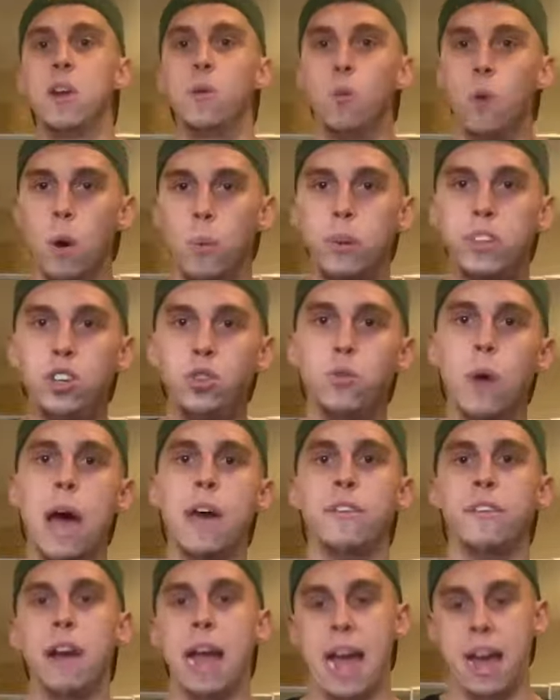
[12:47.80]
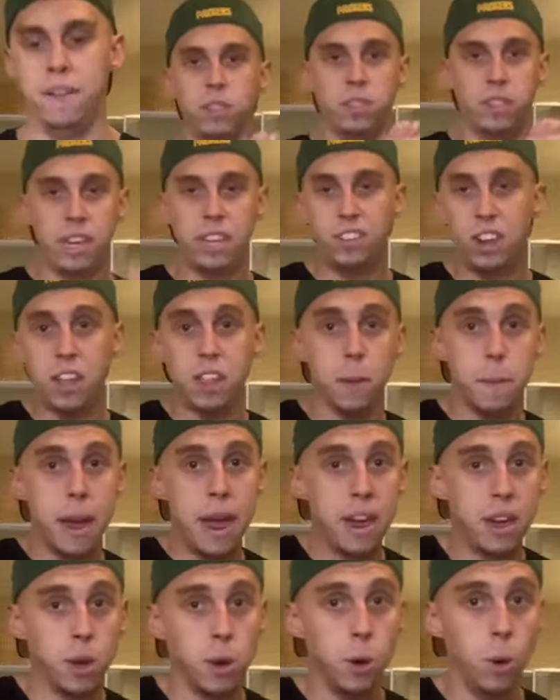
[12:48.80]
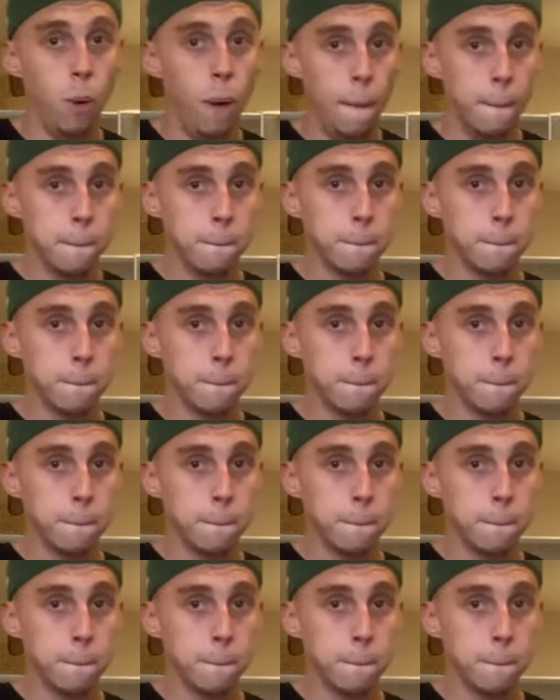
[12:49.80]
what would you rather have? DJ LeMahieu,